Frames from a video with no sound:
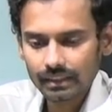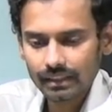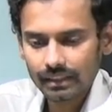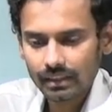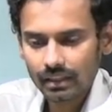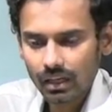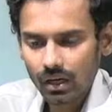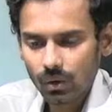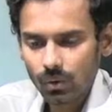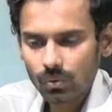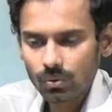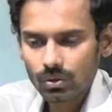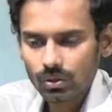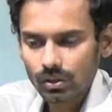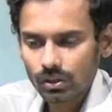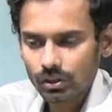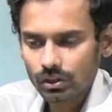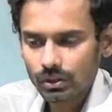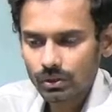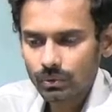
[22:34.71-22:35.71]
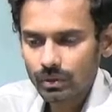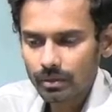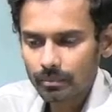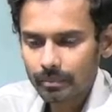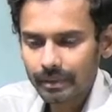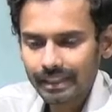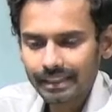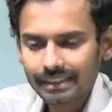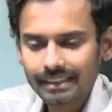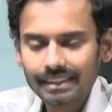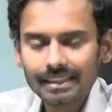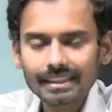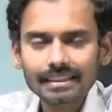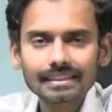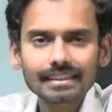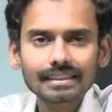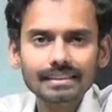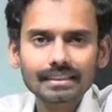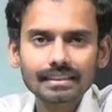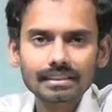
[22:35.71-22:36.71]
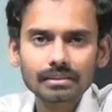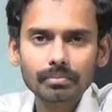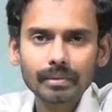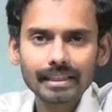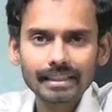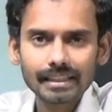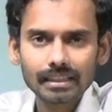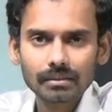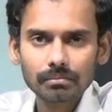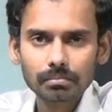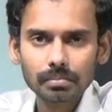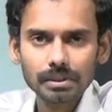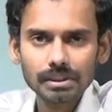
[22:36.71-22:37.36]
Now you will be increasing this by 10%.